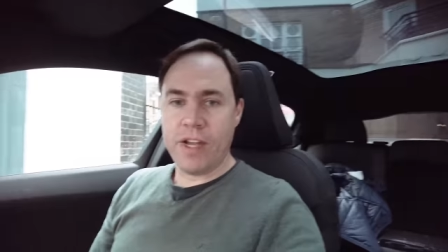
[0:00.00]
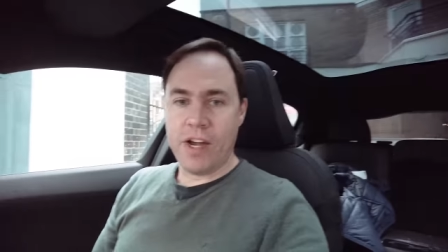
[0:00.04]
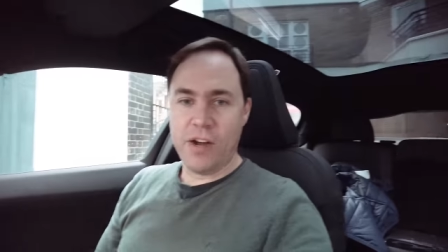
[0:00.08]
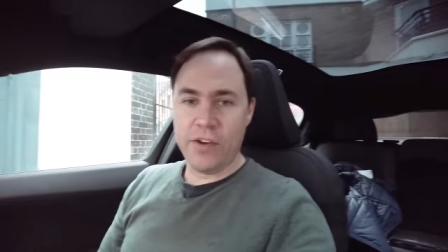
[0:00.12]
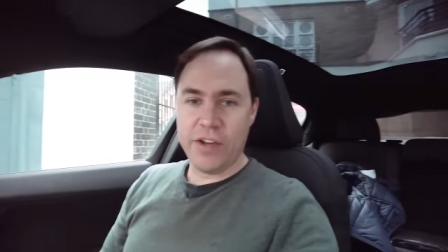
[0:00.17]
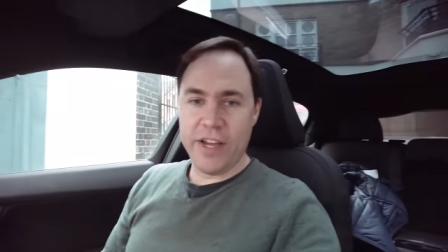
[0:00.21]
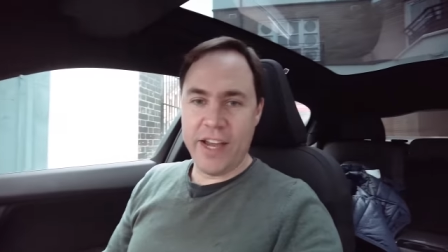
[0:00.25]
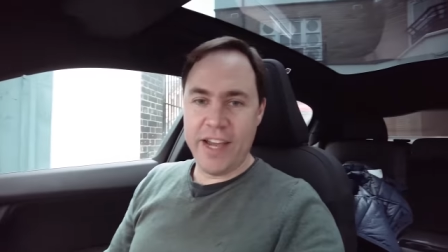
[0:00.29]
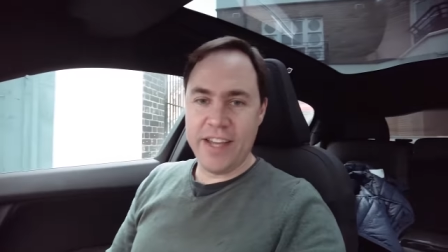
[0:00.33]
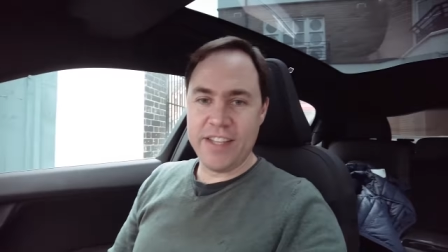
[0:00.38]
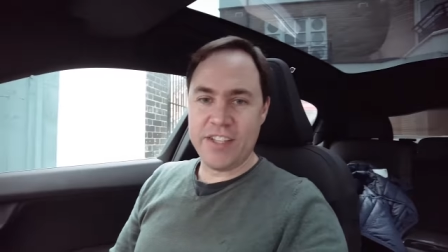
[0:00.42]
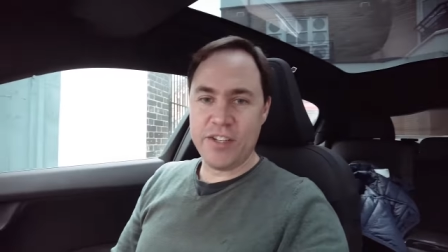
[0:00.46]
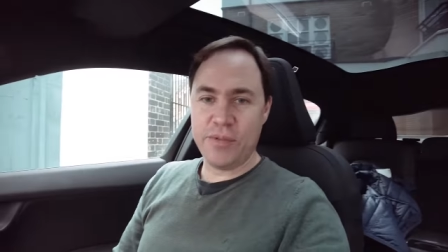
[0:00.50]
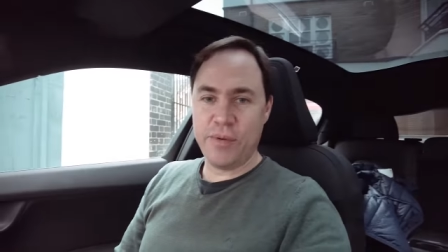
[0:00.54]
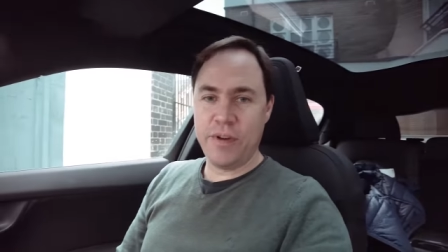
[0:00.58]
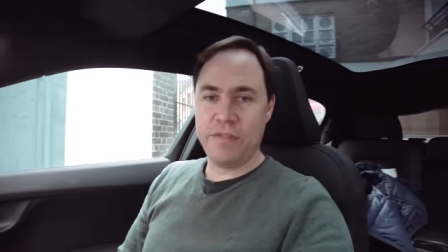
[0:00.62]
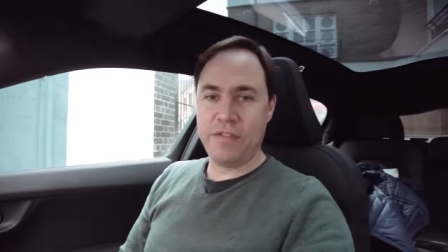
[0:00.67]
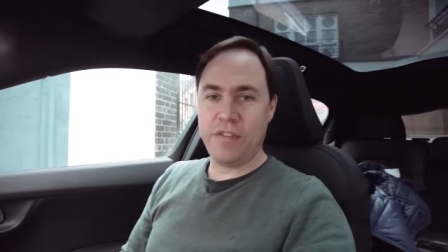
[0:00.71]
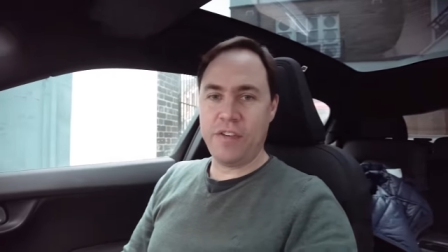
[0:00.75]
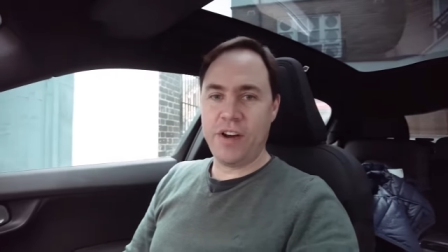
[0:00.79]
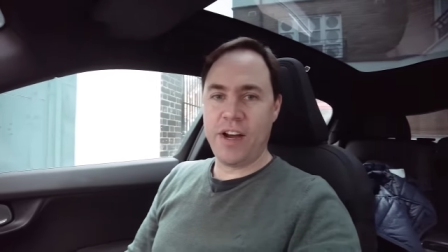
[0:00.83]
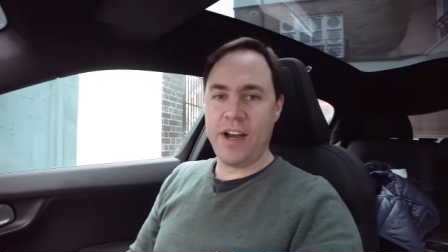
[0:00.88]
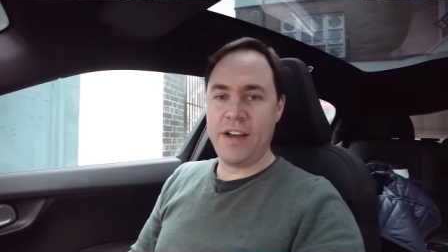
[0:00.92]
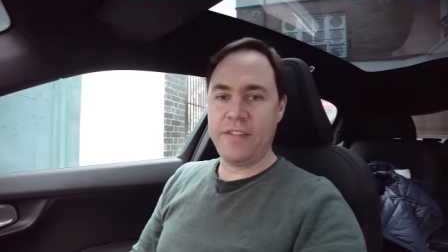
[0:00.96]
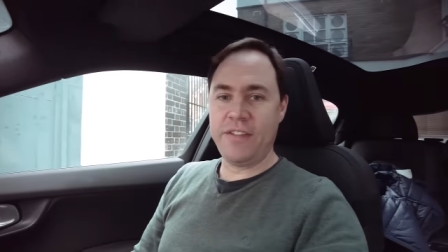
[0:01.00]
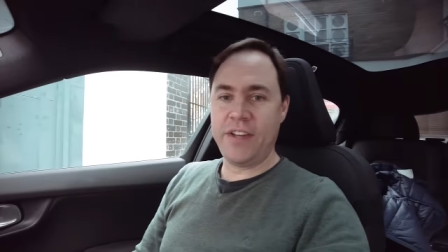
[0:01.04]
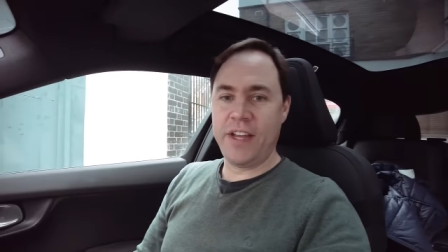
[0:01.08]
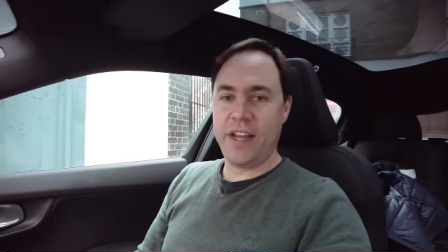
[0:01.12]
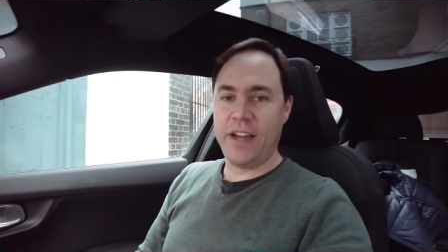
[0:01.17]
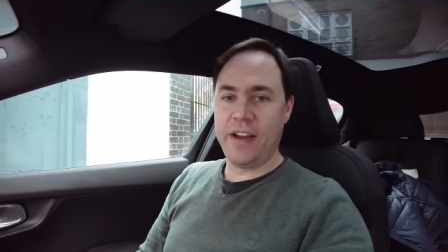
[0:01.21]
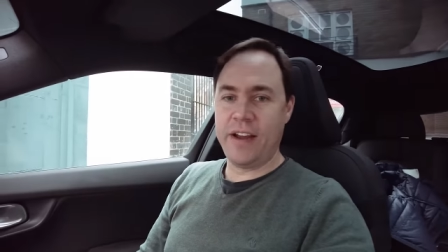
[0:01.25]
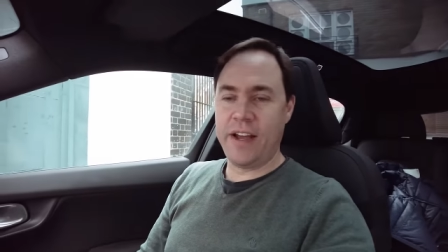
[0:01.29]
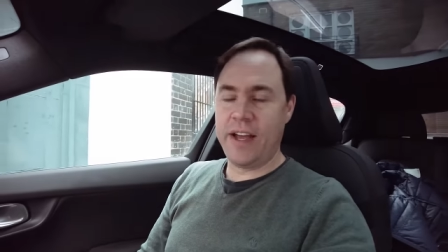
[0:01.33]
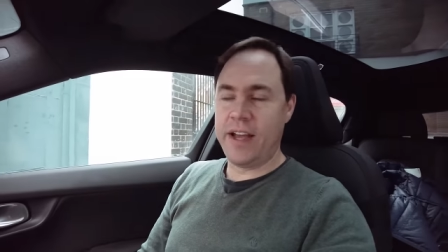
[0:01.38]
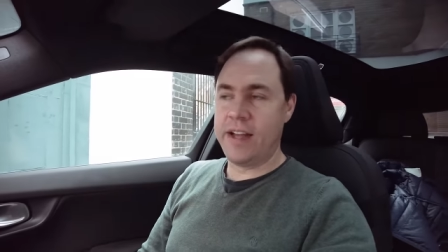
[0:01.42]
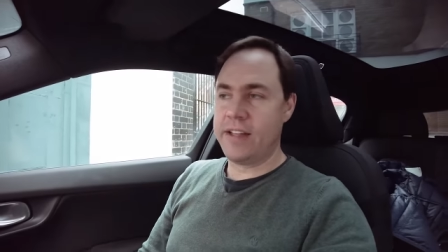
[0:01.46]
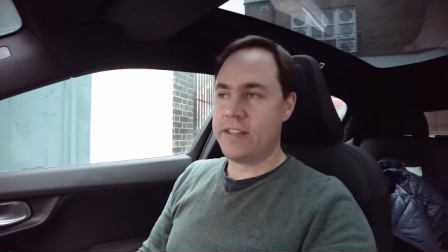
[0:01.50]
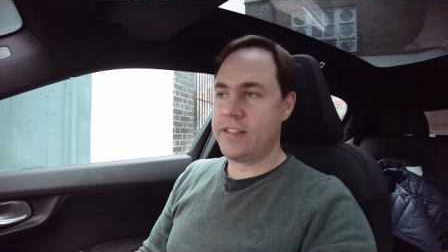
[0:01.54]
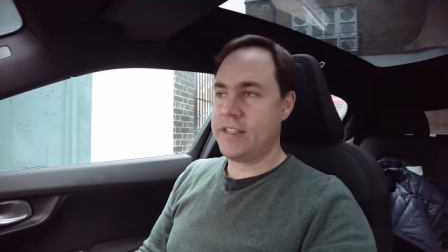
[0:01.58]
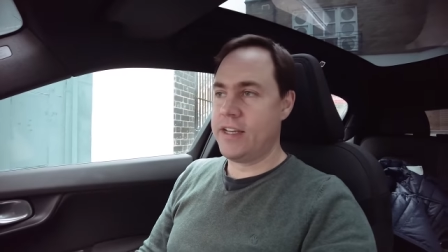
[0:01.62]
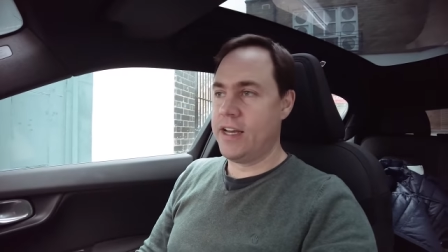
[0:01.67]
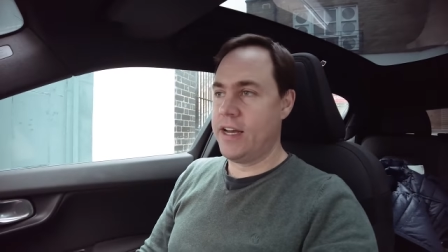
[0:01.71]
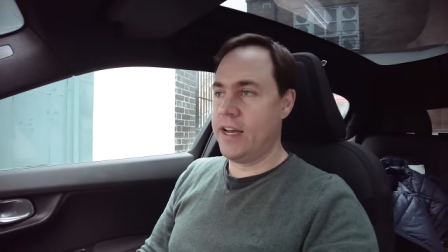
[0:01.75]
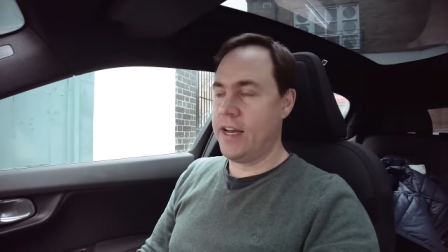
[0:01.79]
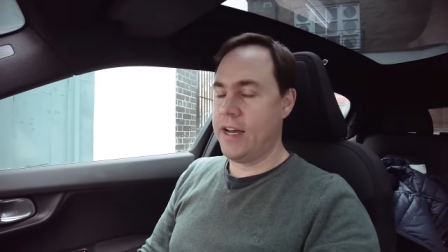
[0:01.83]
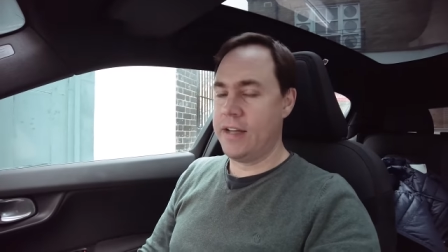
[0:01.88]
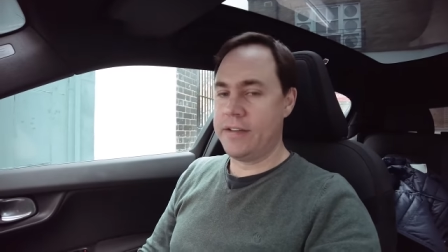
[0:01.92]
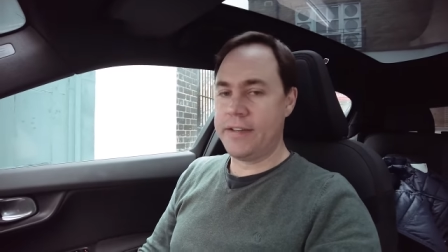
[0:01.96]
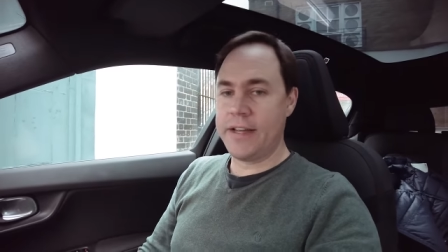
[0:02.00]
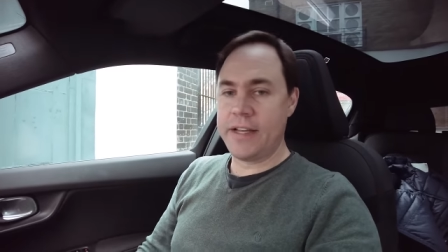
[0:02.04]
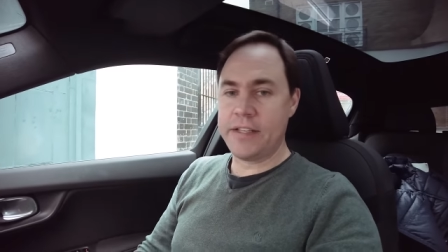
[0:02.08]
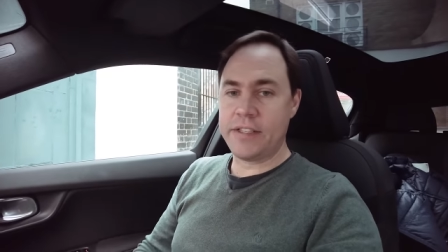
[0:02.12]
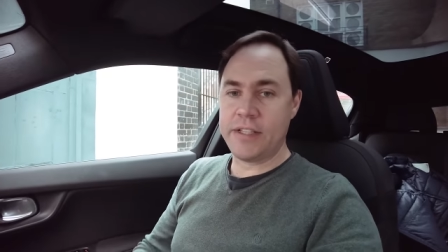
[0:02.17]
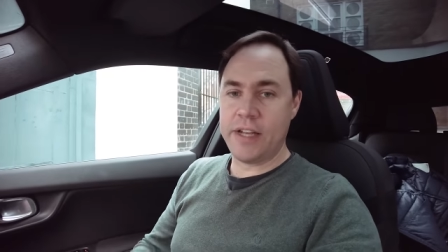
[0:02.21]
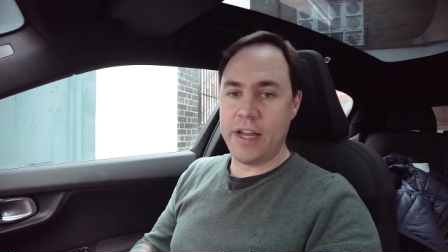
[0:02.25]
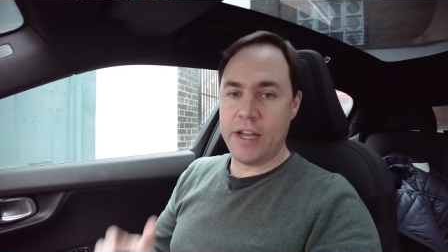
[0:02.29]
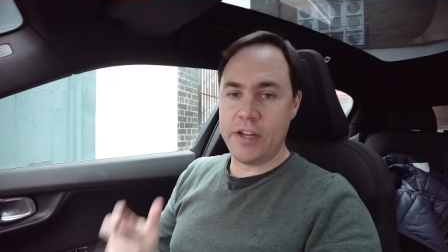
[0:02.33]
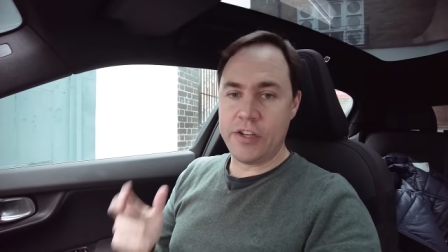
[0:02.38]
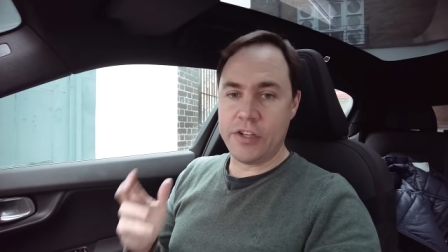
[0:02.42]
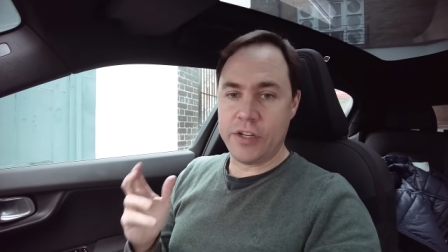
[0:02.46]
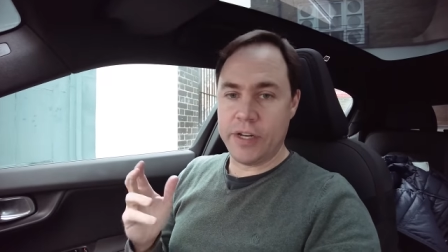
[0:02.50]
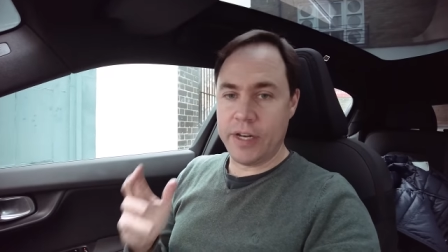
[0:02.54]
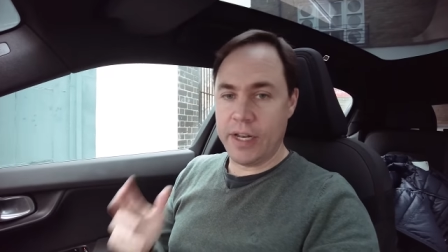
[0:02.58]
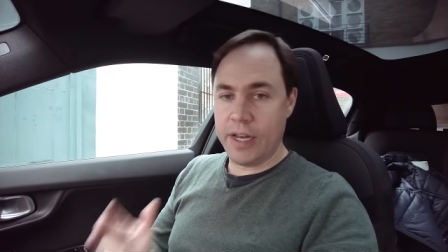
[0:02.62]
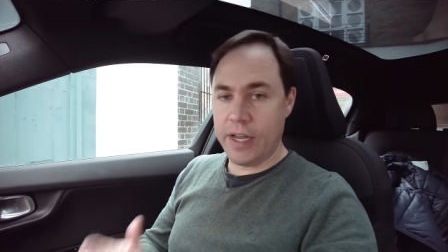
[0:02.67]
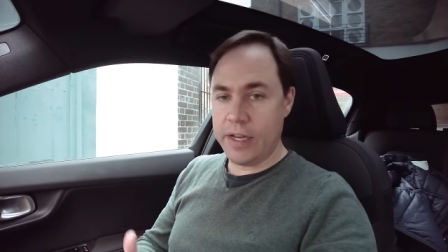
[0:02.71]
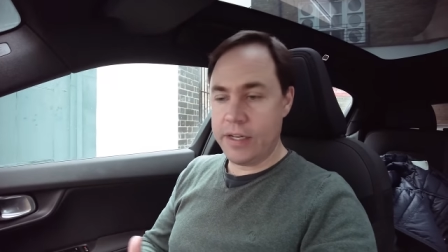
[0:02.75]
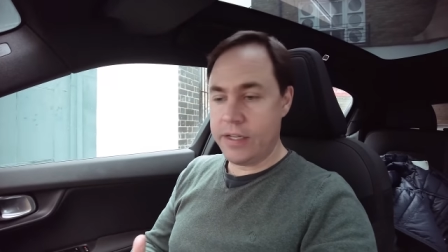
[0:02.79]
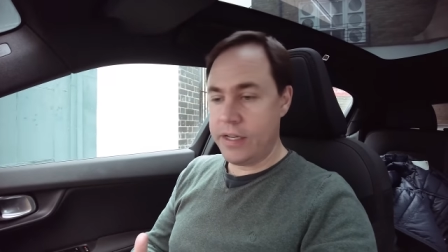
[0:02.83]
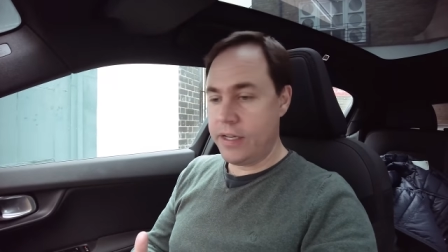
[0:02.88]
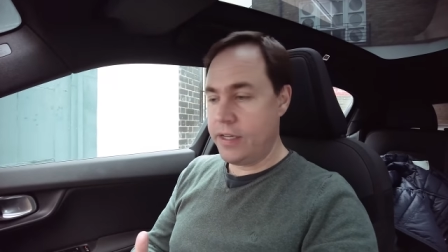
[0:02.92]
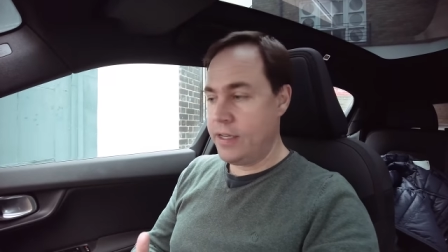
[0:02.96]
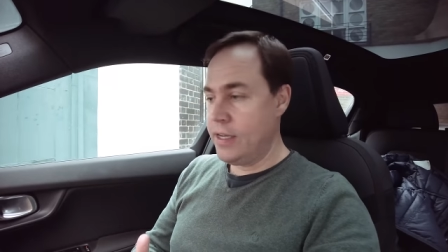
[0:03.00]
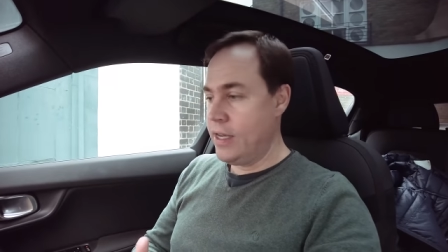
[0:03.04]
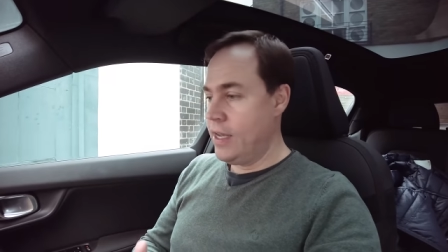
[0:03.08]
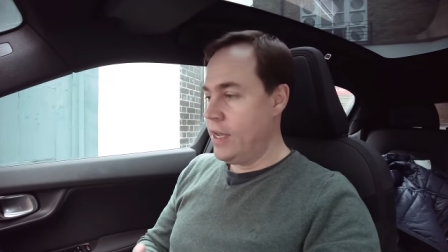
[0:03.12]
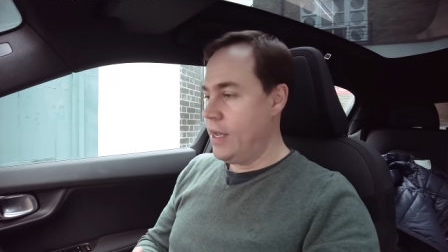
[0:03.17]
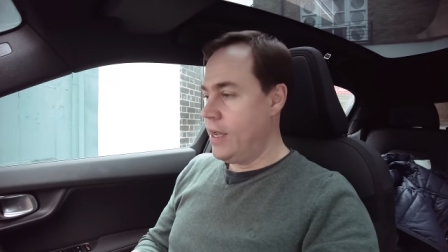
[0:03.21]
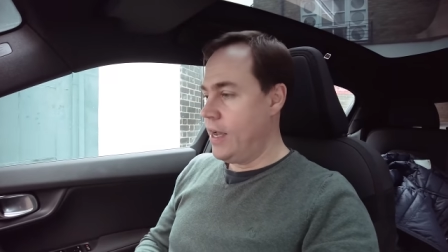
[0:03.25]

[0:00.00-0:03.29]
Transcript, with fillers: Okay, so we've arrived here at uh, a destination in London,